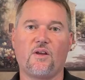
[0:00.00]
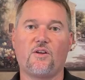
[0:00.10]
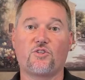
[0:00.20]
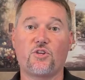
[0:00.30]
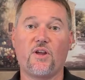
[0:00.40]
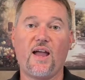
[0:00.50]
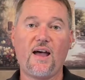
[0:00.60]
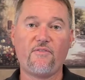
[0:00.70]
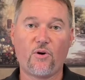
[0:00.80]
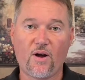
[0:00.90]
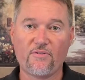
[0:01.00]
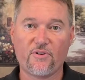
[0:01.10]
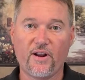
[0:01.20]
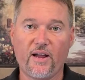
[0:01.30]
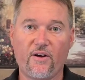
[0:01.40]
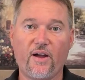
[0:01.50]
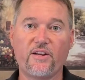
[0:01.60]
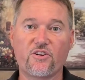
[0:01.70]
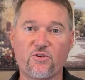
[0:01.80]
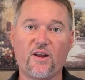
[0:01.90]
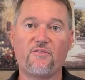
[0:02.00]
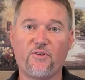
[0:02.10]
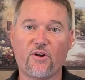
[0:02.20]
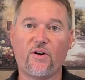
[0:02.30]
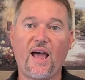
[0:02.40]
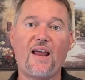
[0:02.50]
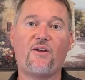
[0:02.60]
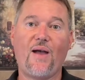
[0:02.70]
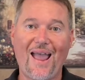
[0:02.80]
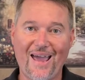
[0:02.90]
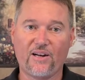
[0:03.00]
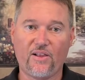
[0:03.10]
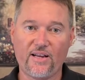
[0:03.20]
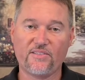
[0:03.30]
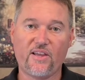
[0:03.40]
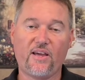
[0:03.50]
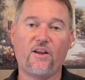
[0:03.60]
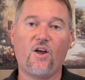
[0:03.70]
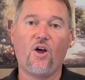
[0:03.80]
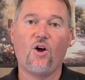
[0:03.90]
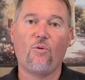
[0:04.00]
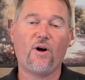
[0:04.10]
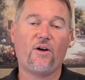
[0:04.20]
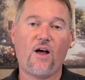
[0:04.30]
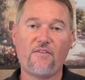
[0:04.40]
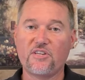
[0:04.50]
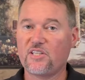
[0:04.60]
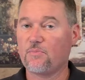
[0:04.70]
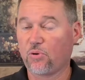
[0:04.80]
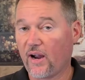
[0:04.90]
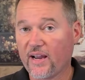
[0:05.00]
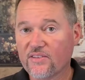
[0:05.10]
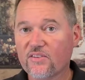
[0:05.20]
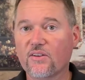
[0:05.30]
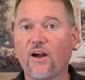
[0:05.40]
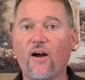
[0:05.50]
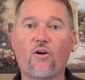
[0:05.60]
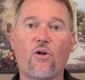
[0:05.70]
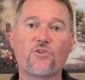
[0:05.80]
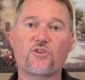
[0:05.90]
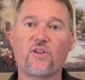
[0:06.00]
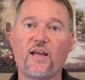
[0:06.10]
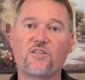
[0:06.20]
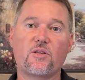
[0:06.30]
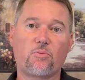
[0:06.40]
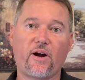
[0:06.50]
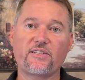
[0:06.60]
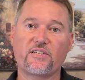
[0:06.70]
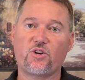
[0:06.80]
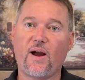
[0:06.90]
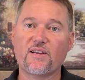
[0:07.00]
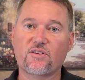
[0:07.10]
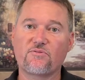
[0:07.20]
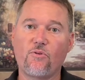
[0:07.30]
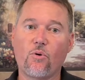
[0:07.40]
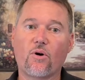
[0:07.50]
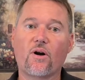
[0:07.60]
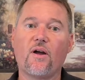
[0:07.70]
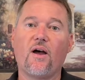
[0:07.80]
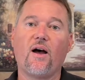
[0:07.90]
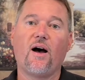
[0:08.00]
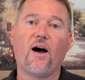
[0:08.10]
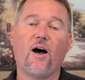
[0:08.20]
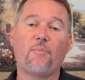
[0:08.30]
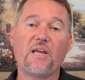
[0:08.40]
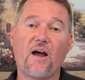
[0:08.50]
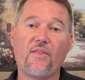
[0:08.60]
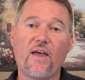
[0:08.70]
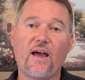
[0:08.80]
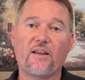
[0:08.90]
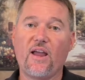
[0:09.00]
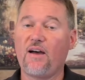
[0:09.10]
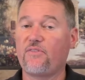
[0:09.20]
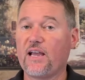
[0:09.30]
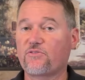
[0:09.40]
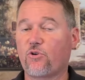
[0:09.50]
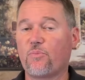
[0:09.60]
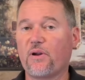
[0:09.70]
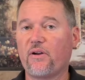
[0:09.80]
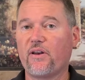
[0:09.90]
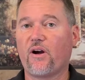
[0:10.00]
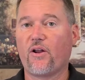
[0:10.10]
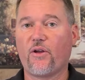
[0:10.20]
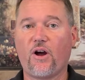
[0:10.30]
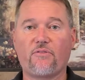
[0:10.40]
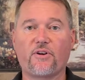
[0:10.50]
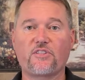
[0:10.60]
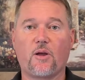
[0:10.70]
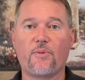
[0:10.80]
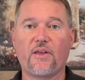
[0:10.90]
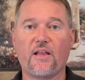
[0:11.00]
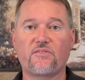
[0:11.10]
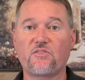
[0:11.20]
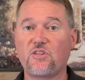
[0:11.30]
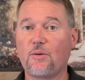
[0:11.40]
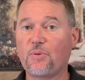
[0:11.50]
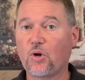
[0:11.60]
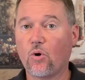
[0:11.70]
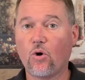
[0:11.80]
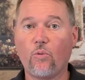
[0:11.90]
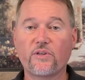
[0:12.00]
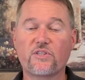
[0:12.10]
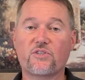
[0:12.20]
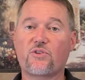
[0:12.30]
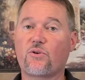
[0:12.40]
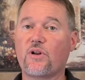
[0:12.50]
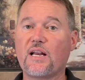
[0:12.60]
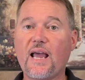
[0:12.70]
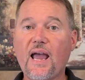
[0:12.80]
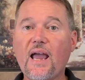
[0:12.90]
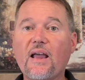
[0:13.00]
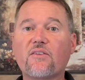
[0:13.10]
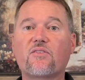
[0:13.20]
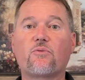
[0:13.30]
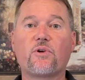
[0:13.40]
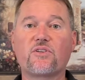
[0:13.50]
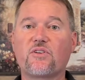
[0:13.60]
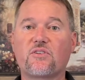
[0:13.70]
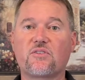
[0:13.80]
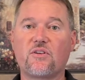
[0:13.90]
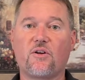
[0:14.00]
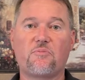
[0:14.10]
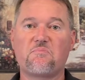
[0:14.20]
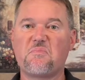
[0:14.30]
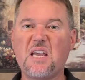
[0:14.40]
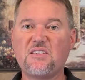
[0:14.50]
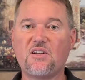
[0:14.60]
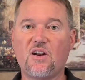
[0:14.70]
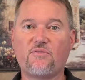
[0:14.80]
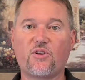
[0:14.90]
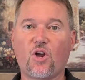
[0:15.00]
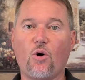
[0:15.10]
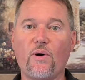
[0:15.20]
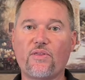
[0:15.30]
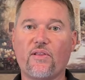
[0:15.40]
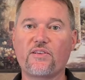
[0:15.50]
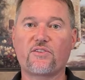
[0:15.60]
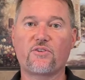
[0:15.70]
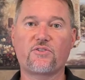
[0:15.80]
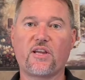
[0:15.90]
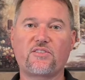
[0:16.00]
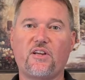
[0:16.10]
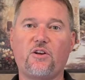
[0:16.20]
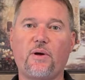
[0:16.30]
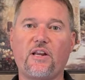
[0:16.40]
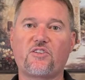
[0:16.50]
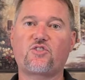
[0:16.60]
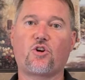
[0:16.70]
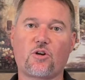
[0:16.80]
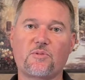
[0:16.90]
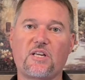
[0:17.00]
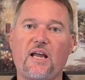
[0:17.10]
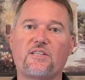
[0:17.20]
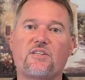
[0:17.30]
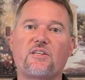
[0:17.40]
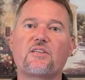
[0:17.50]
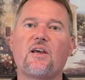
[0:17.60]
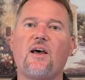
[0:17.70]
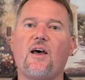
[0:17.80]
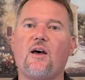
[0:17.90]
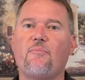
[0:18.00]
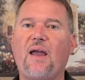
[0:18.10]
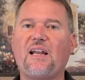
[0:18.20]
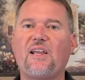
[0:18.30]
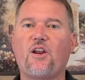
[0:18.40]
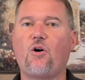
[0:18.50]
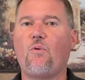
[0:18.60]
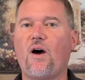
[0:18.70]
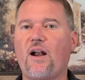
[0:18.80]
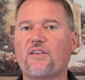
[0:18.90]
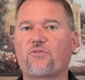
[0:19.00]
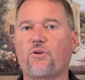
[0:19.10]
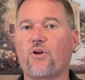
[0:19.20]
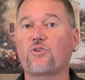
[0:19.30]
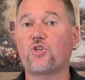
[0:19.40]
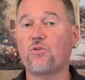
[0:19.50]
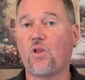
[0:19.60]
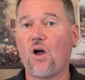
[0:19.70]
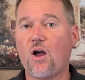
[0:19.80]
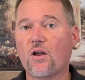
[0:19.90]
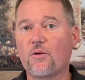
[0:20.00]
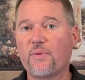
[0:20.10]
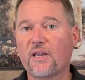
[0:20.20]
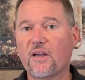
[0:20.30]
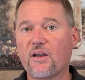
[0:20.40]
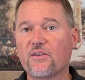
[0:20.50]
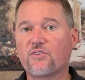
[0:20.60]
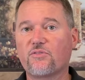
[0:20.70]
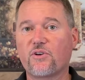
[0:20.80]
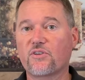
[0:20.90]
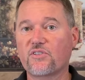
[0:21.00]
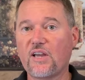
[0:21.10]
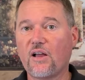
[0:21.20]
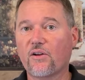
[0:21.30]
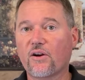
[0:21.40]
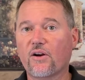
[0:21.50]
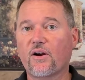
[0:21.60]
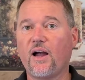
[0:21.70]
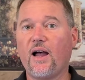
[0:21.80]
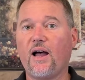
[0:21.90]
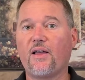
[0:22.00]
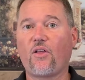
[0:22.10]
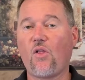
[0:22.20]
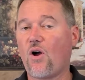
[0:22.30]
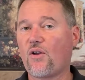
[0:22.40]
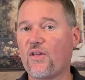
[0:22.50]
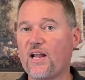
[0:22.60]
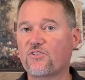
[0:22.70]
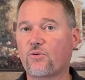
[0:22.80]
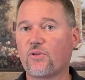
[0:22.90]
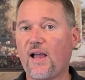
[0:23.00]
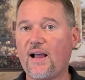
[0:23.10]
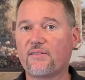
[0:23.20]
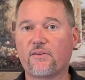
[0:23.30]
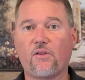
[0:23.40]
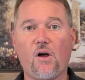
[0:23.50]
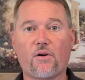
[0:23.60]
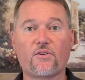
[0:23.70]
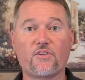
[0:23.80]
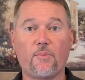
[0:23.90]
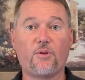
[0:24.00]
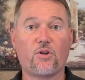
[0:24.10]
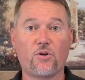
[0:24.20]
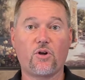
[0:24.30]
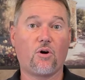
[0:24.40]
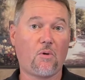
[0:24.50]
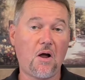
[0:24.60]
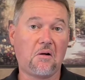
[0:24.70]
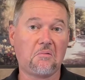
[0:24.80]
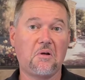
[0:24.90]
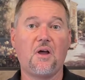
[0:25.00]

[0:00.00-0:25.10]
So you have your offer now and you're trying to figure out how do you analyze that. Well, obviously price, how close are they to the price that you're asking for? Beyond that, you have the escrow period. Are they offering something that's typical, which is 30 days, which is easy enough to go with unless there's extenuating circumstances. Mainly, you don't want an escrow to go too long because if you're a seller, the longer that escrow lasts, the longer something could go wrong.